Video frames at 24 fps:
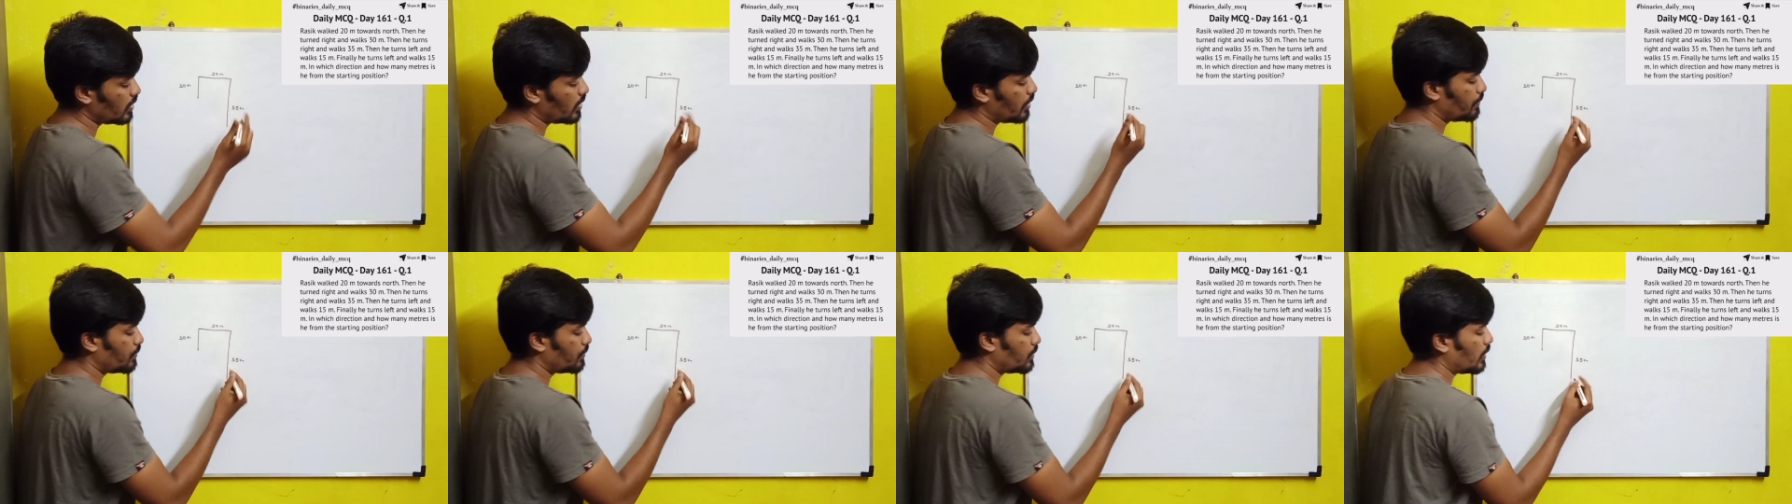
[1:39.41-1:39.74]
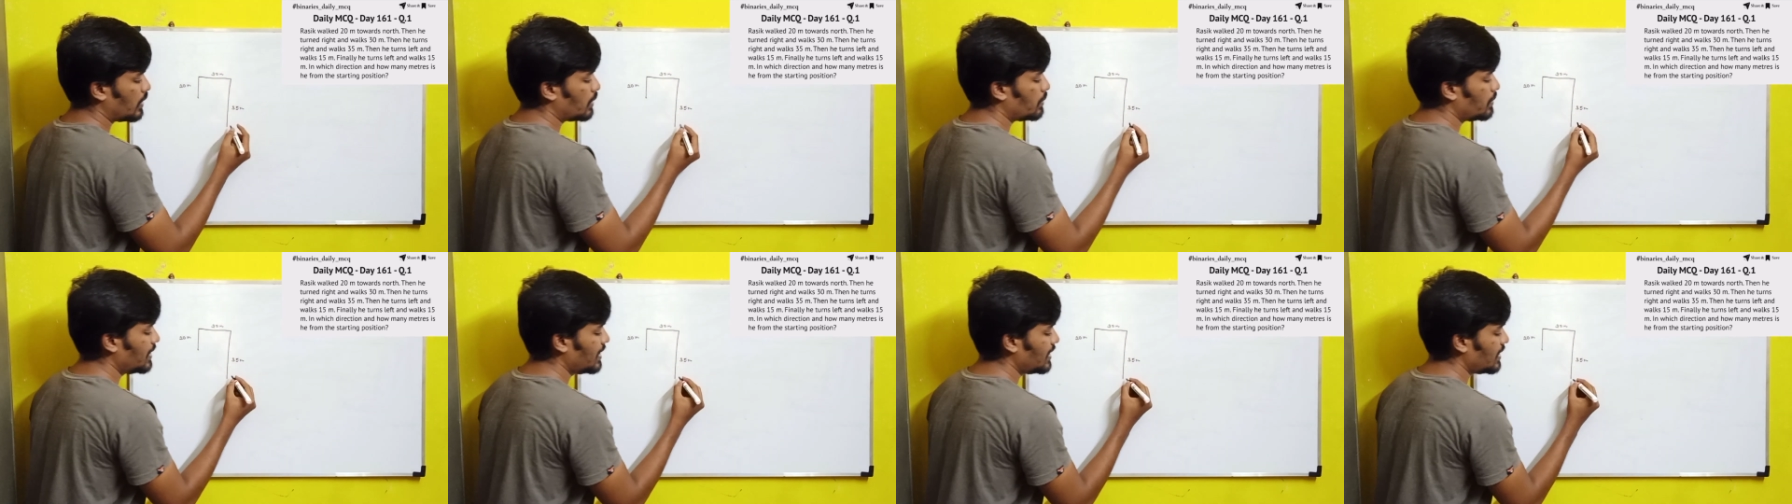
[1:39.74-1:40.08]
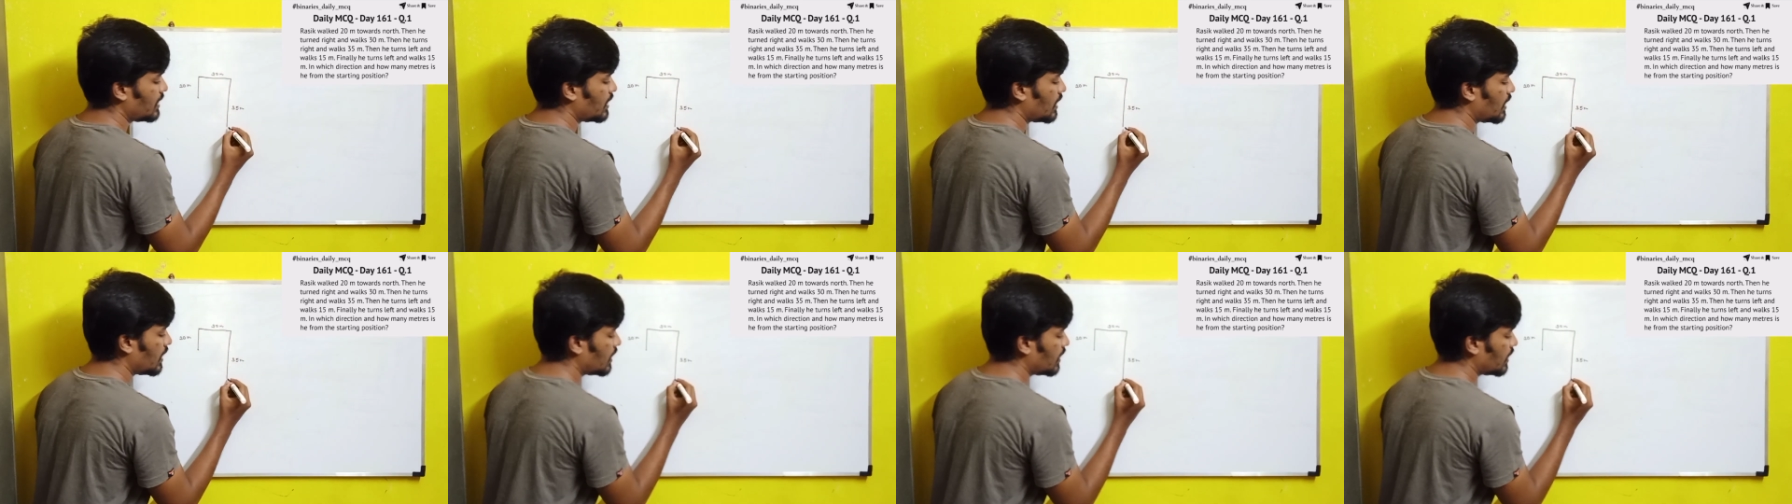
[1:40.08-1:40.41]
so left will
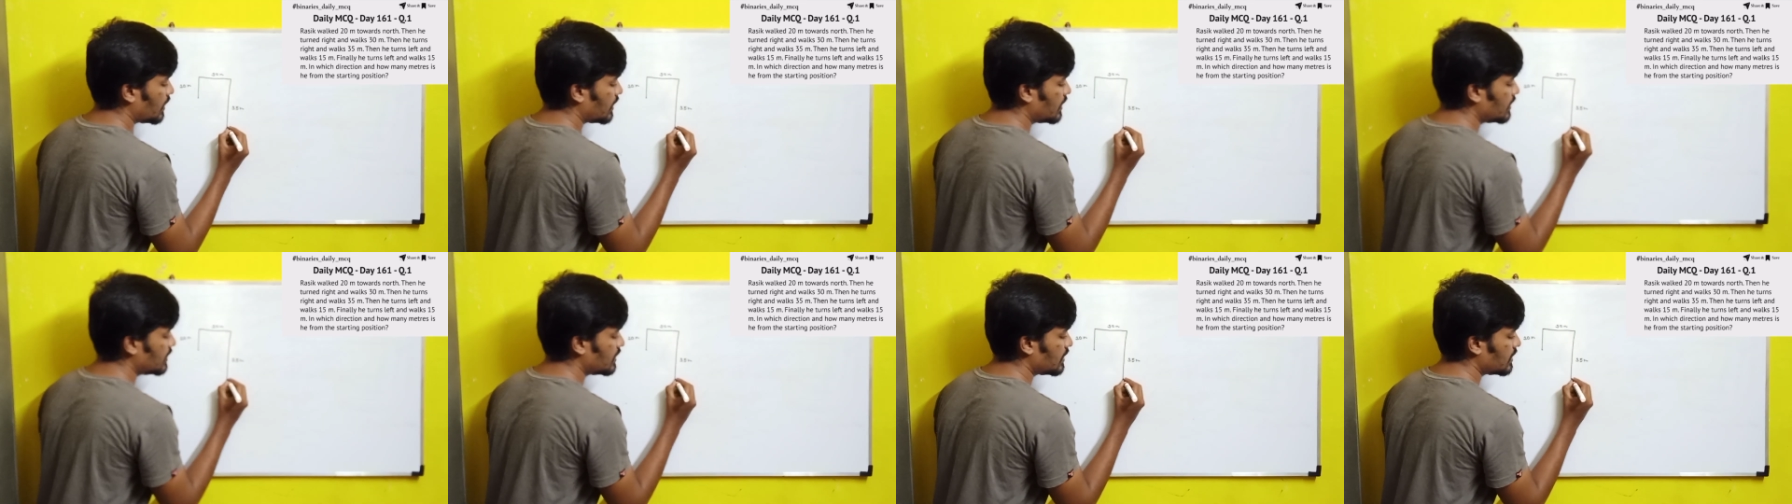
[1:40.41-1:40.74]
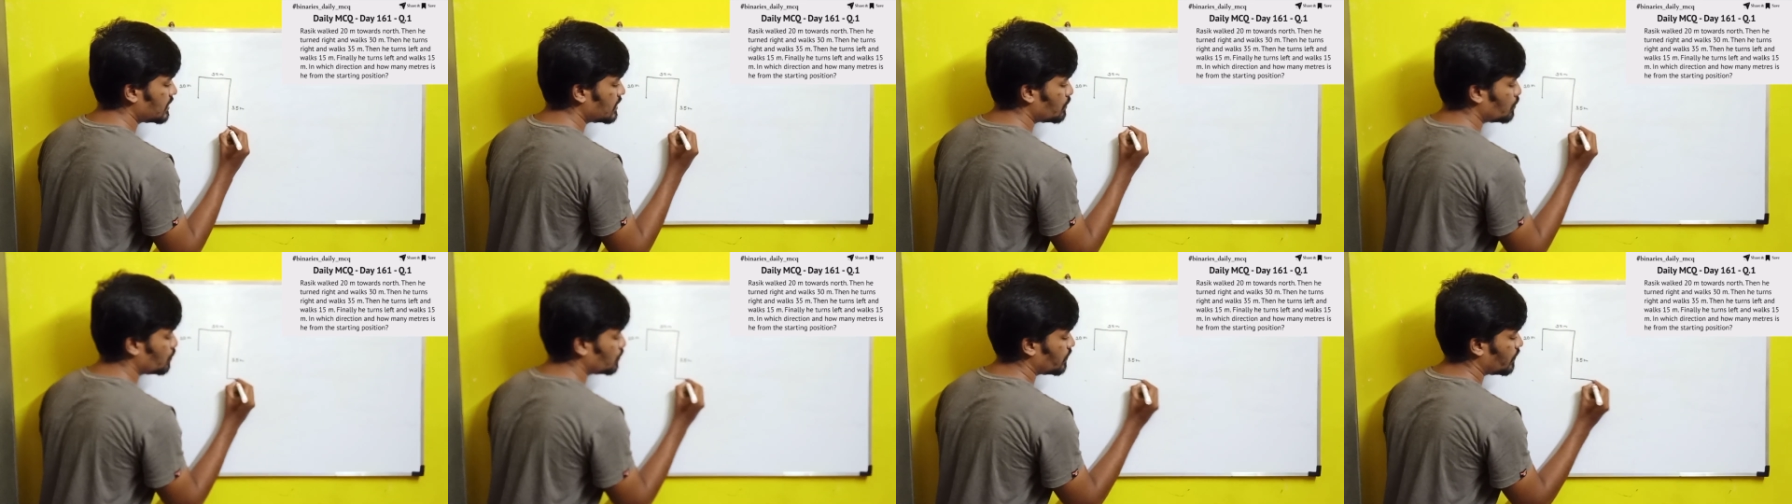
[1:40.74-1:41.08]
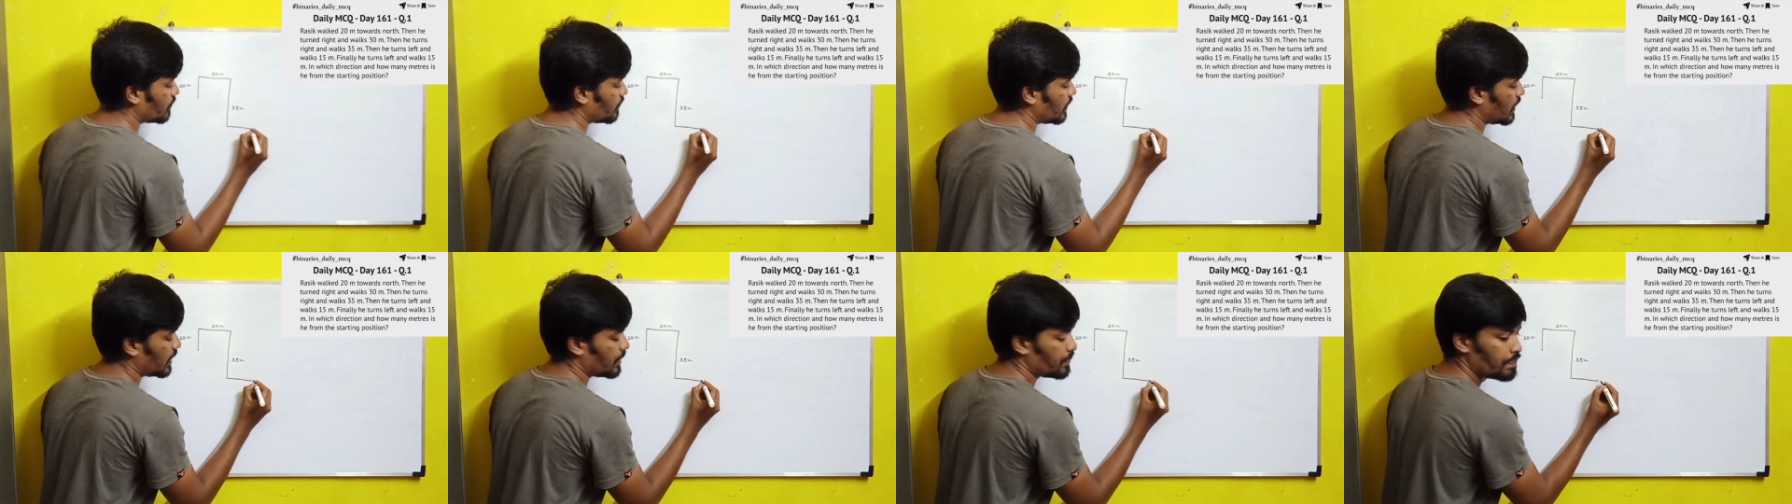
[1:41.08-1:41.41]
be in this
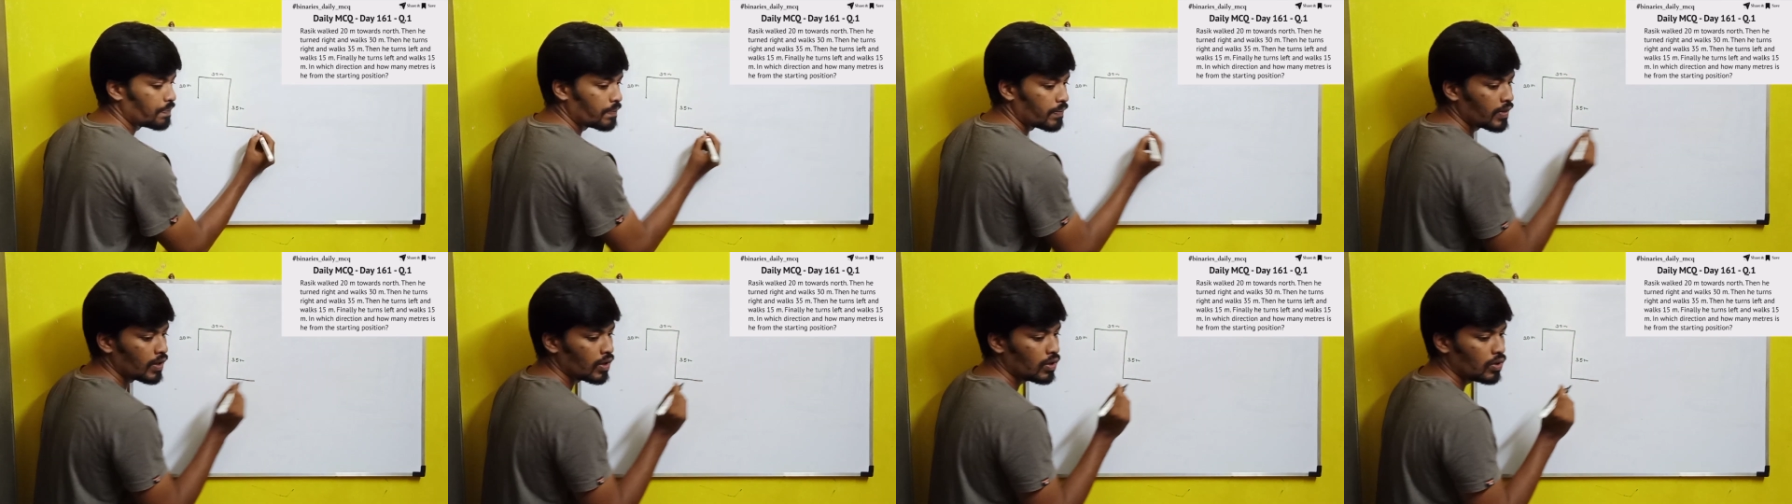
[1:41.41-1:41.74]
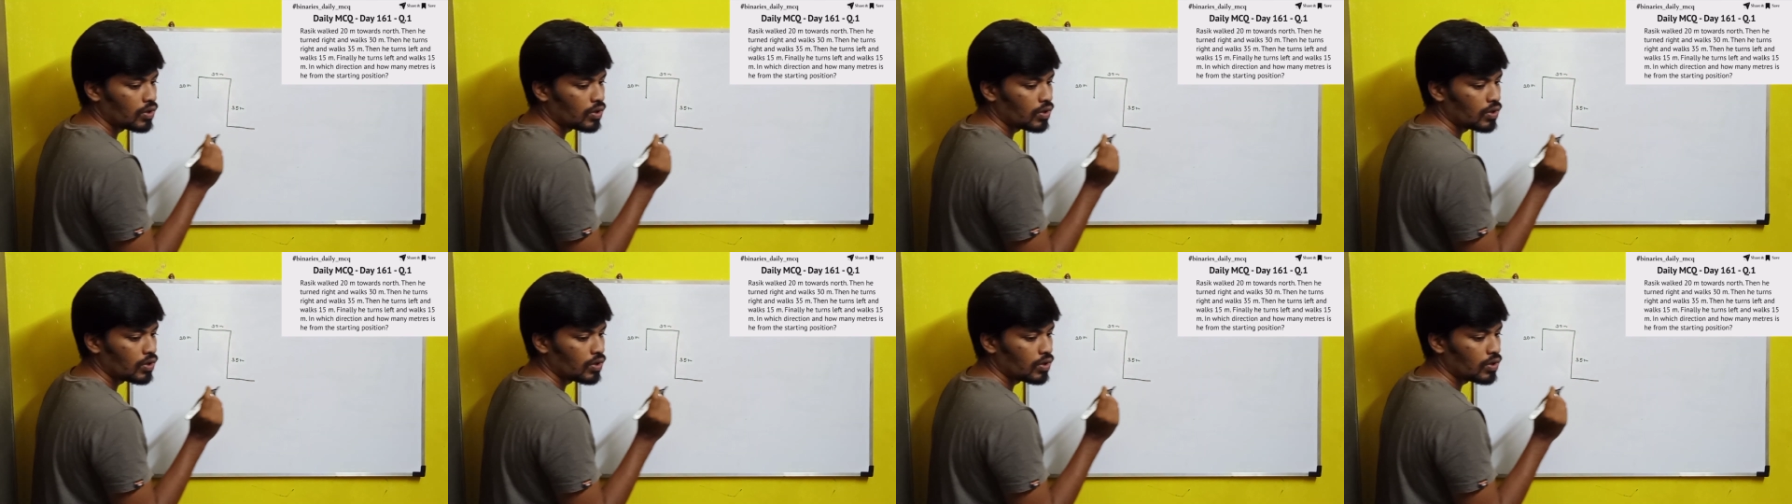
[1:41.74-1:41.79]
way.